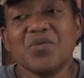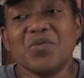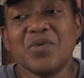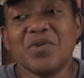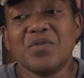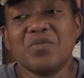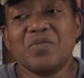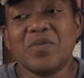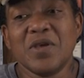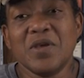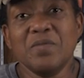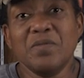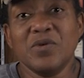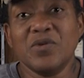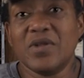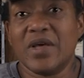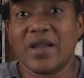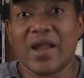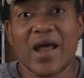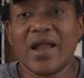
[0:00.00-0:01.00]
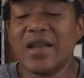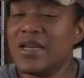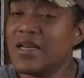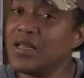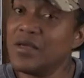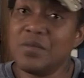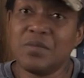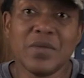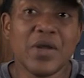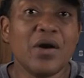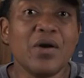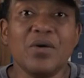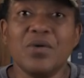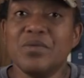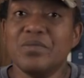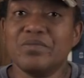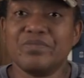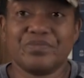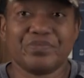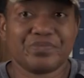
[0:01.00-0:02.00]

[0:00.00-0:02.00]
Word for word: with people that I didn't even know.